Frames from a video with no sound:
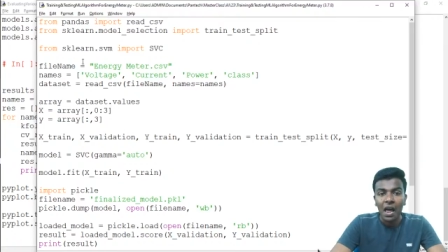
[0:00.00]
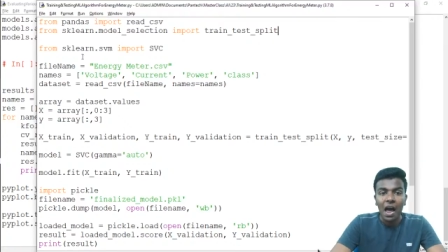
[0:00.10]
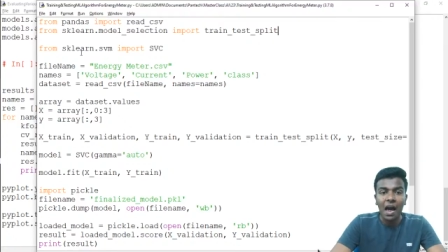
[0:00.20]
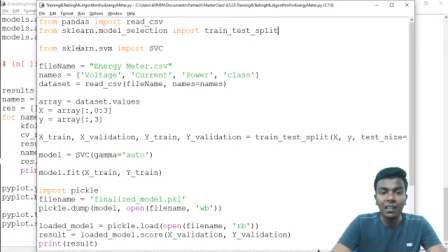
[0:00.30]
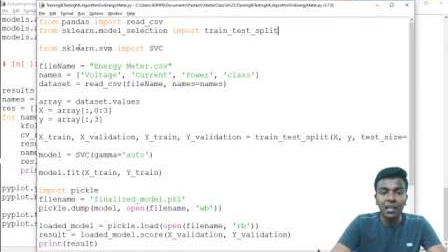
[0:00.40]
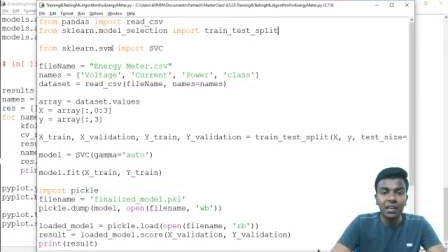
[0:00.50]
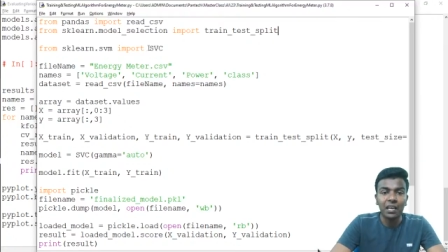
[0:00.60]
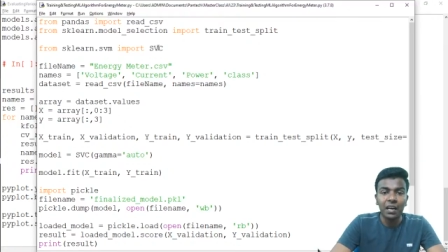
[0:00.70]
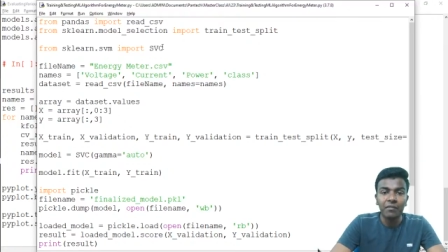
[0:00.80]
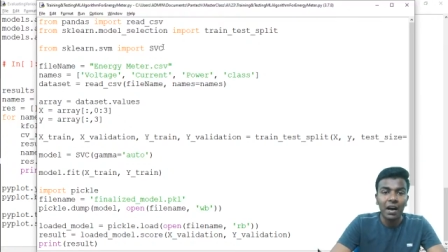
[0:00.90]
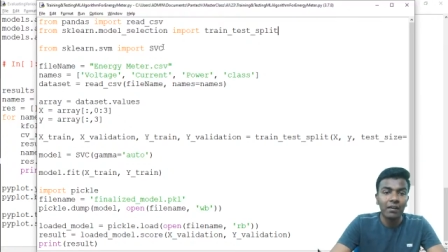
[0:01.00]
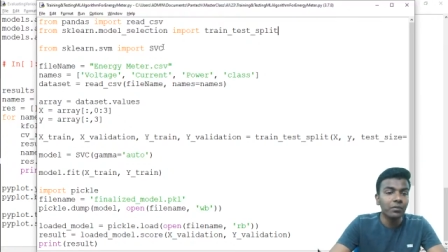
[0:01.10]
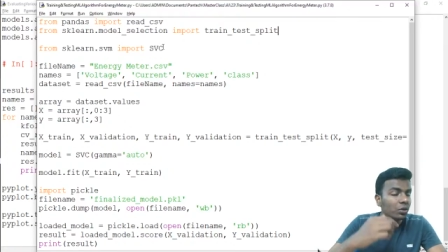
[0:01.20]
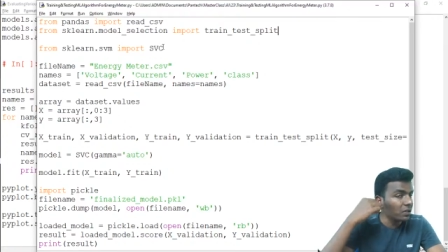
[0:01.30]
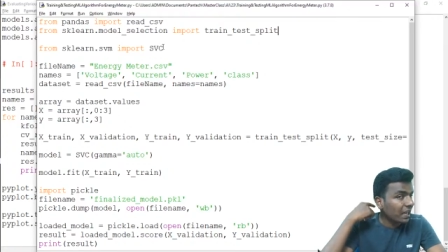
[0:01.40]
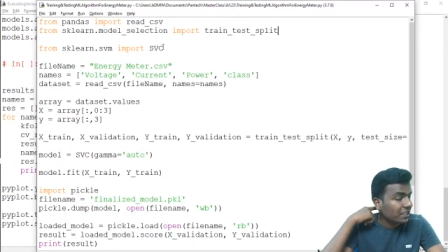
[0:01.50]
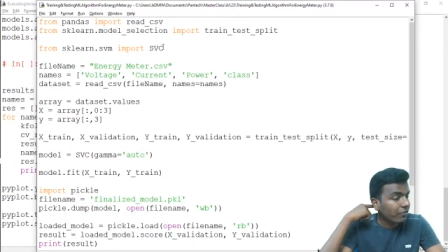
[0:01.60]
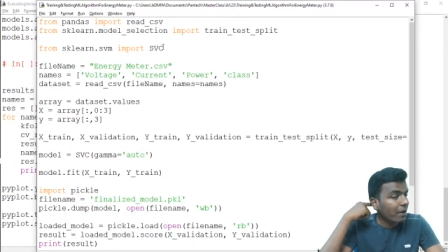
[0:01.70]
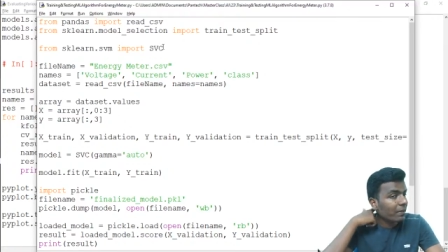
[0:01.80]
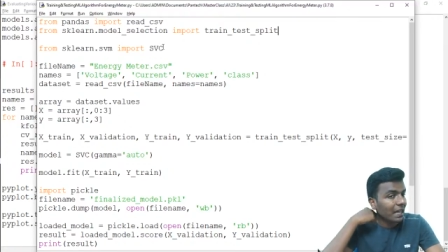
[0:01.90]
And then here we have used the
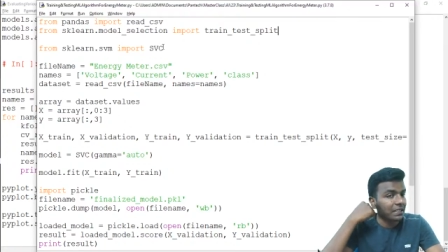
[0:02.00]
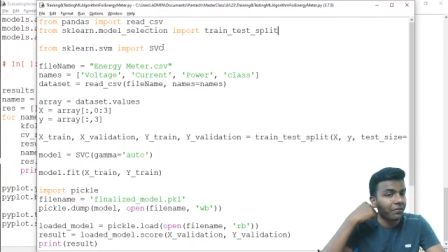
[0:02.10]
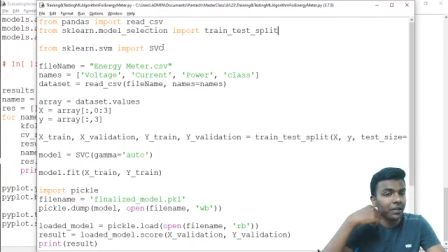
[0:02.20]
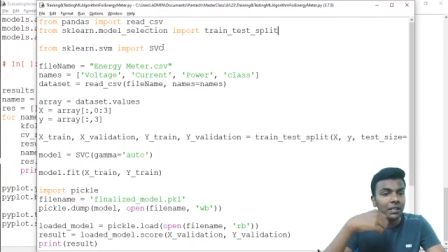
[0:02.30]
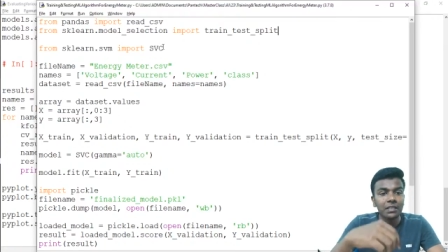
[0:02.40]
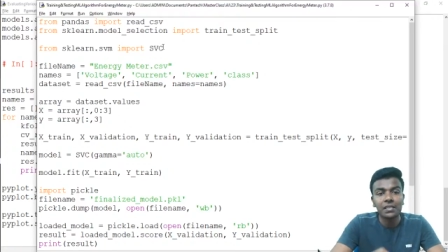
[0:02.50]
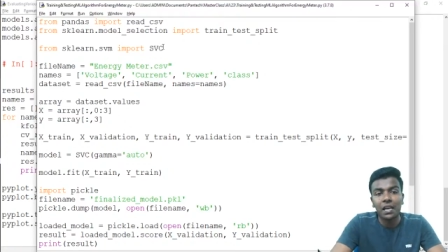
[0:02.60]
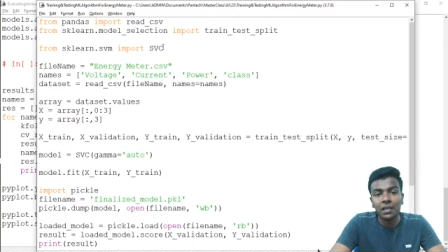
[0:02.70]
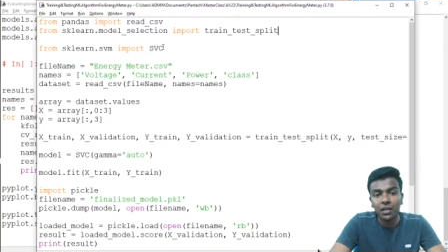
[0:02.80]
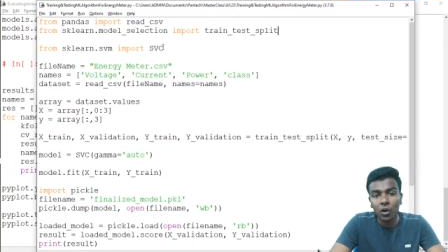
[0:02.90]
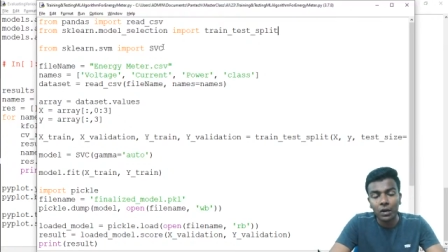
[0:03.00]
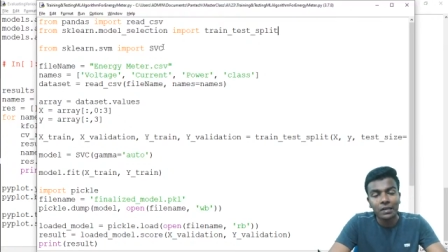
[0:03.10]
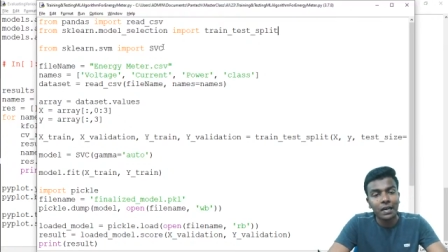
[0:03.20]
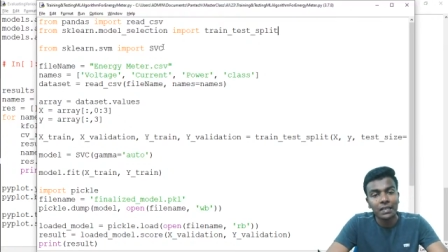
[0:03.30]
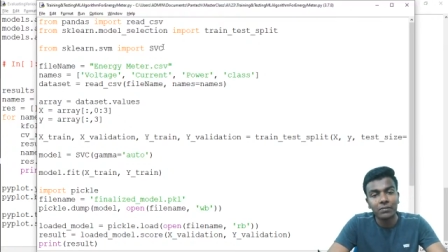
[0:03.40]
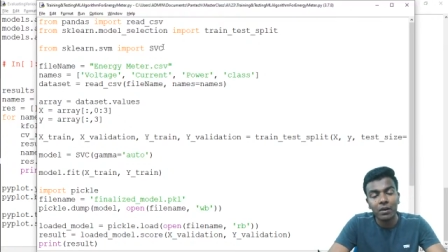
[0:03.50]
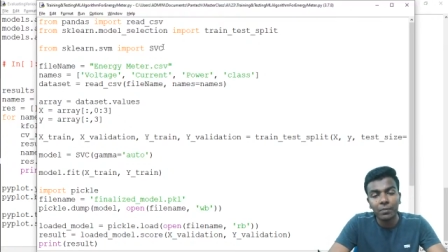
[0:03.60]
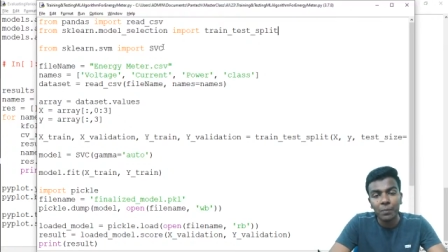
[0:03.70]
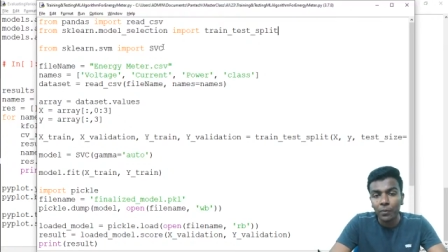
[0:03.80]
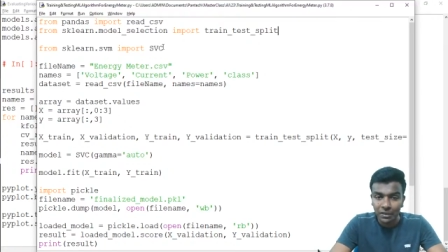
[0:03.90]
SVM classifiers, learn.svm
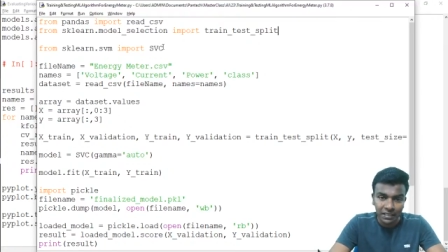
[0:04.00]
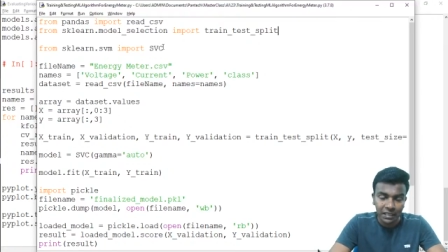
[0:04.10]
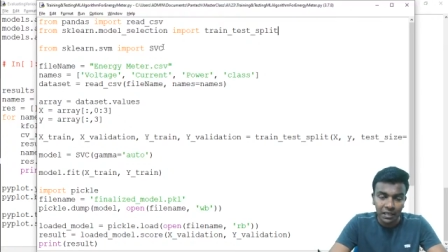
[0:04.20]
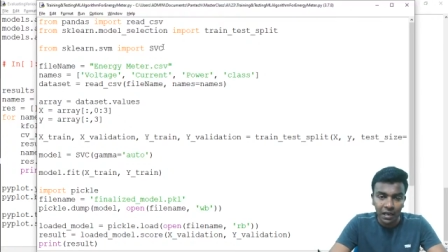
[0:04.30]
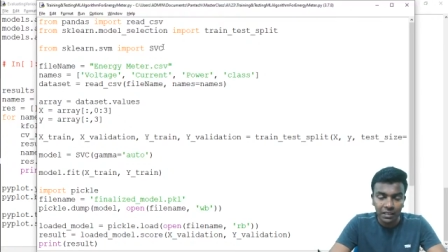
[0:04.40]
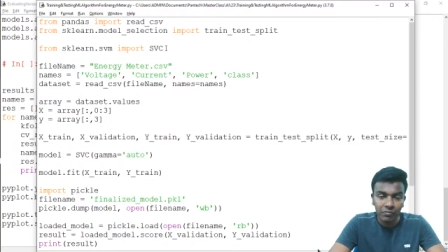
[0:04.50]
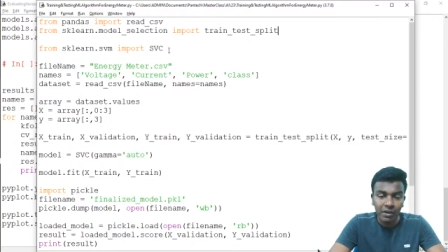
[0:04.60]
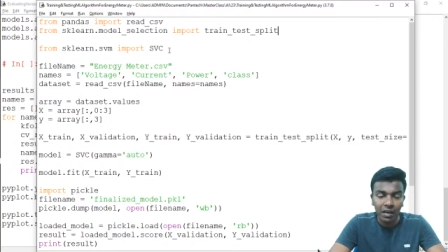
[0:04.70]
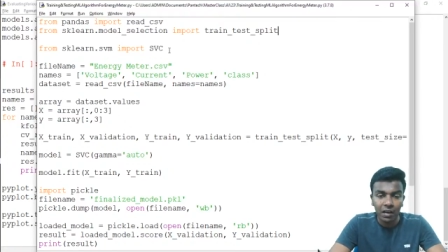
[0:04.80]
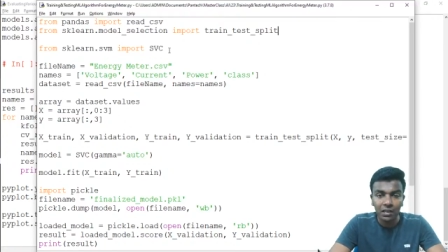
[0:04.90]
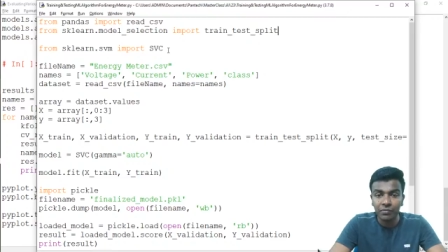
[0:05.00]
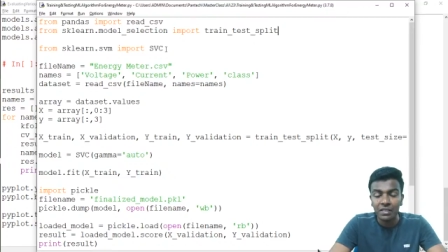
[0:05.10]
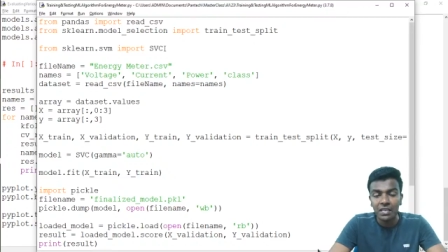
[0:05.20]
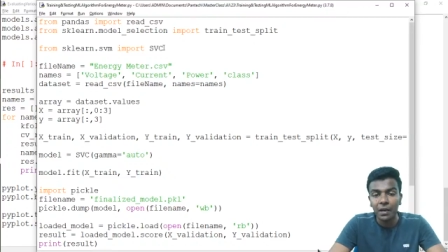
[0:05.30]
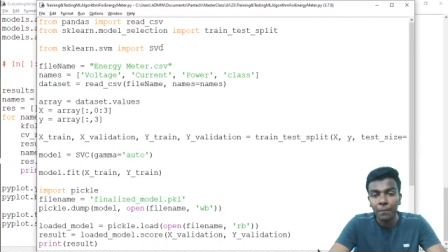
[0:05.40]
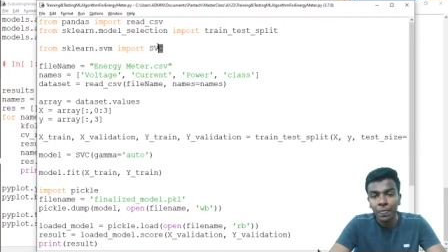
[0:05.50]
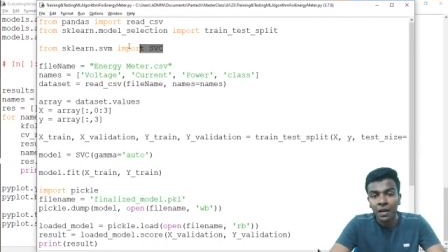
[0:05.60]
import svc,